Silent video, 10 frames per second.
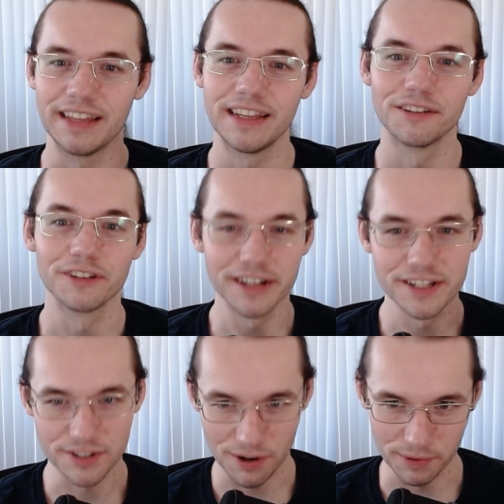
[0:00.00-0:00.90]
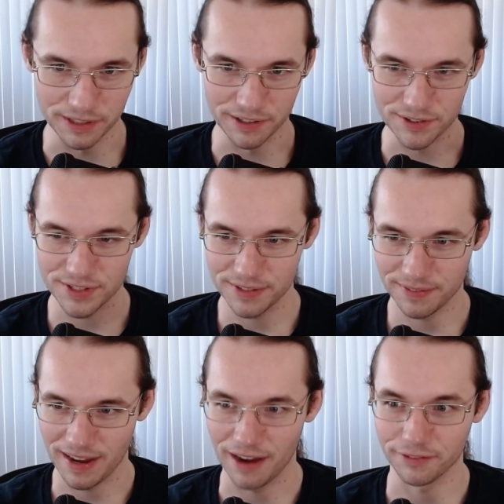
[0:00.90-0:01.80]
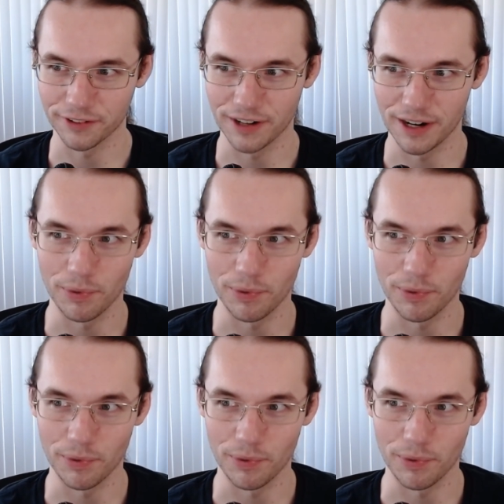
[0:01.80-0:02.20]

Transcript: then reinstall Windows after I